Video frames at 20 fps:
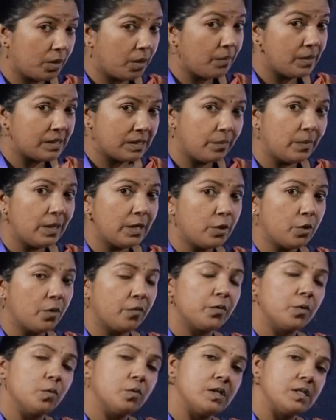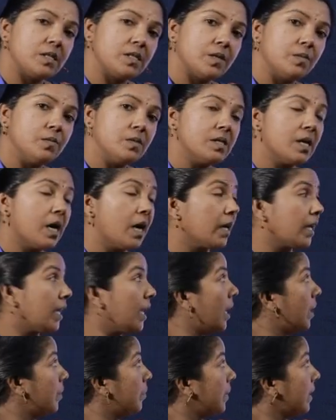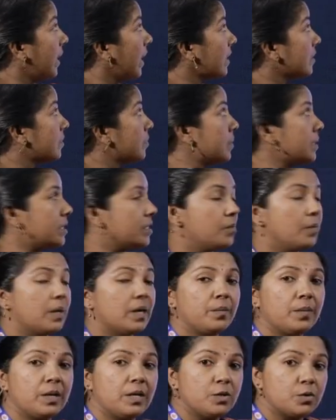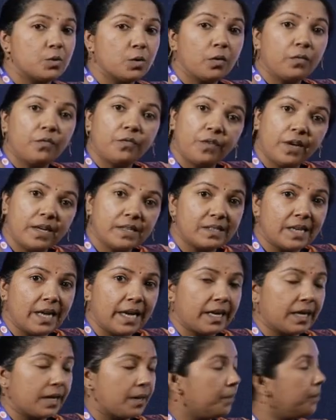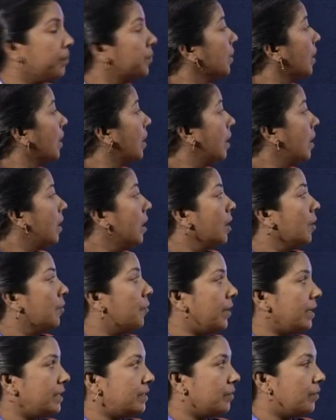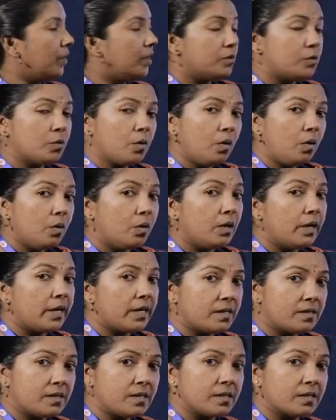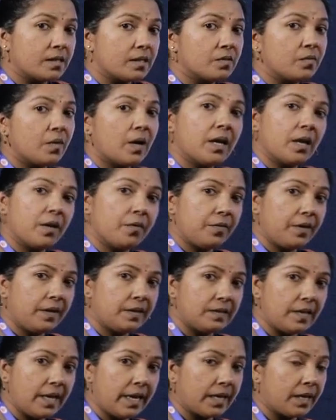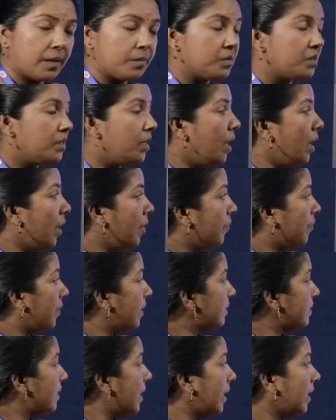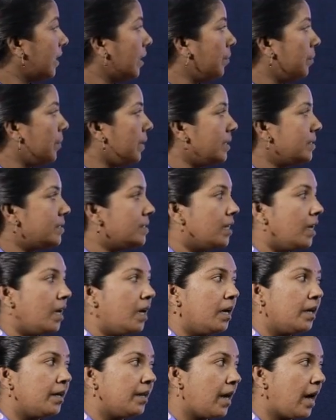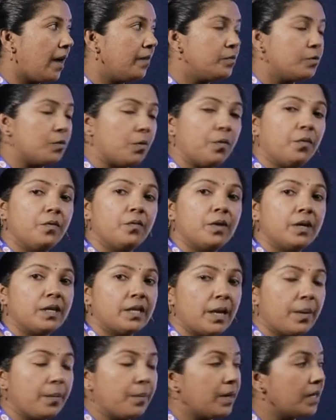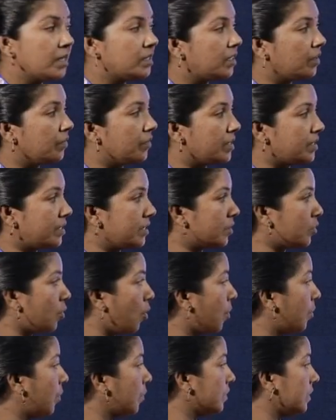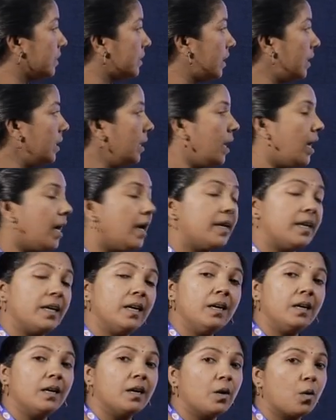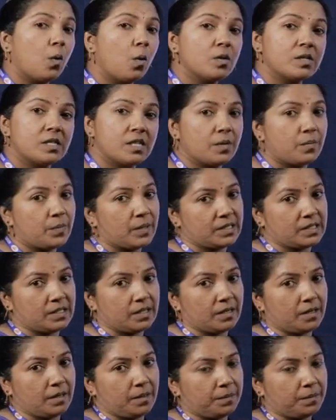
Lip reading: miscibility of two systems can be expressed by means of phase diagram. So, let us discuss what are phase diagrams. Phase diagram means graphs of temperature versus composition at a constant pressure.